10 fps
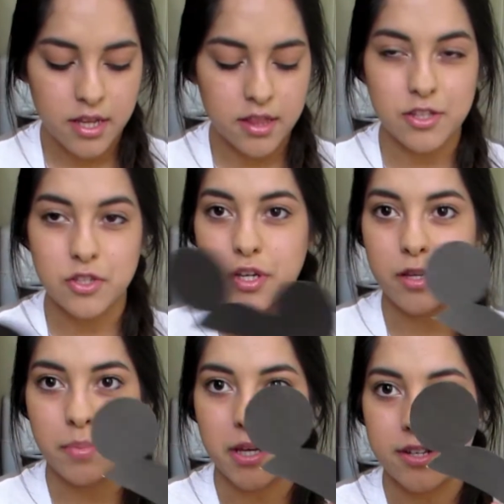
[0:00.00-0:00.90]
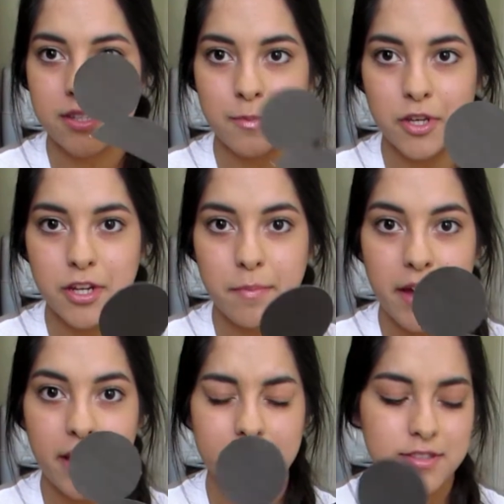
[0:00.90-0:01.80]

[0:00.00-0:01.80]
These are gonna be on some goodie bags.